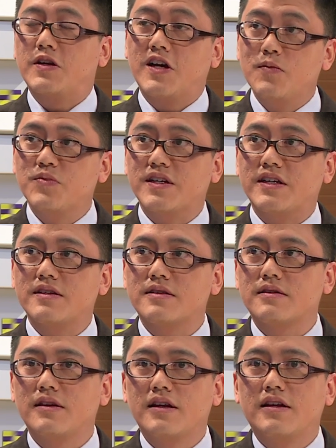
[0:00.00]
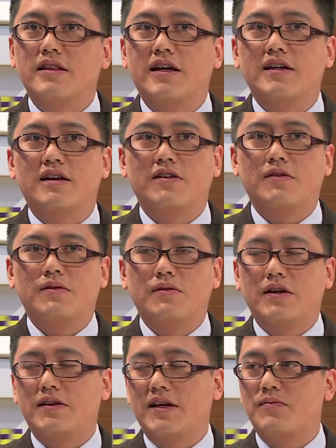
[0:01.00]
companies that are
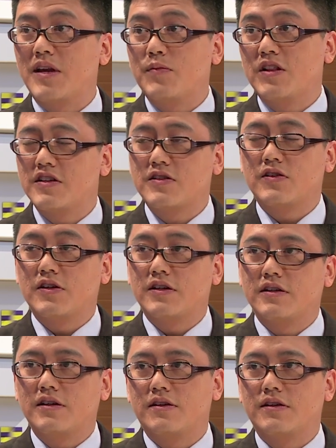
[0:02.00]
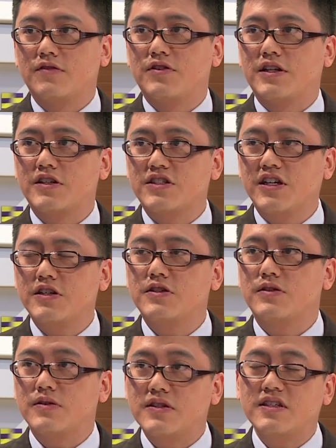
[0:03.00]
that may be listed on a different
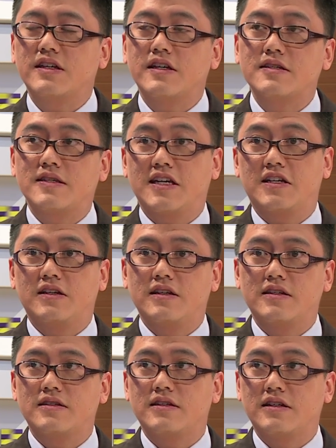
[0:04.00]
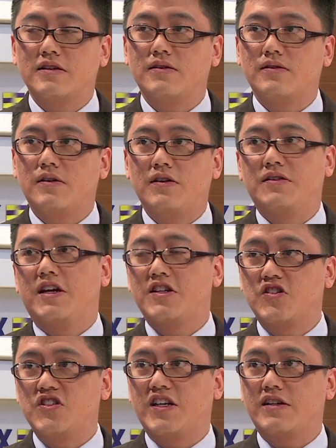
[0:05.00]
exchange to seek a second listing on
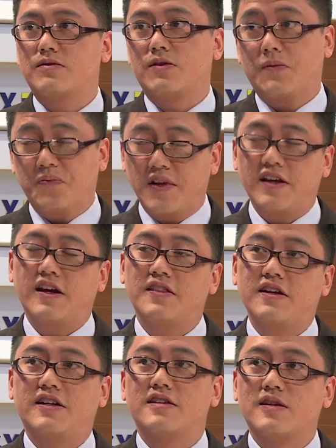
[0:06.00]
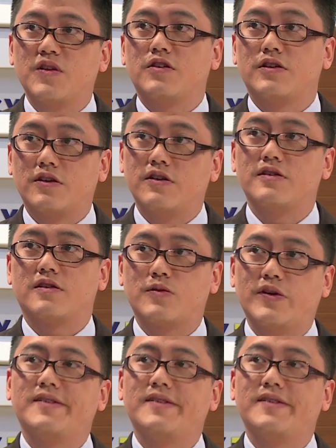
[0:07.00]
SGX. So I think that's something on the cards as well.